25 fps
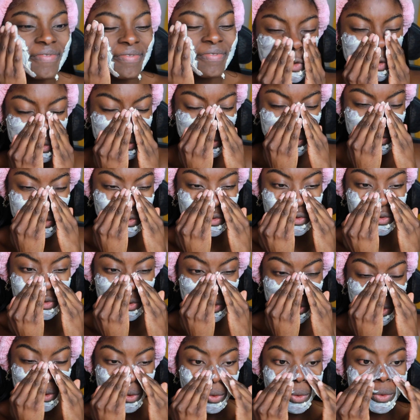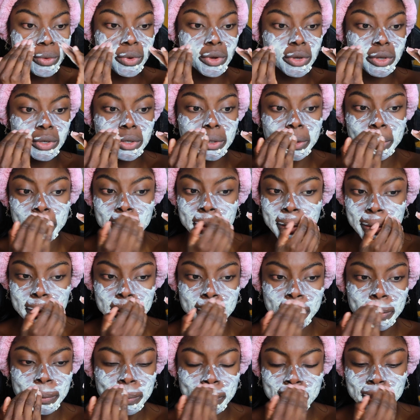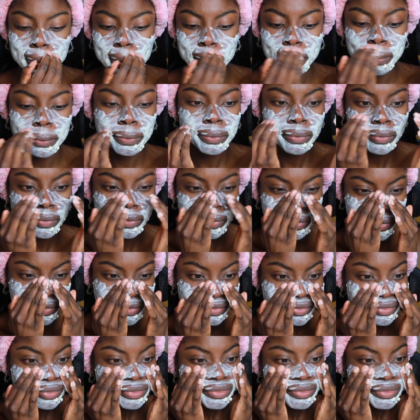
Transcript: Smells so good. So now it's all on. I'm going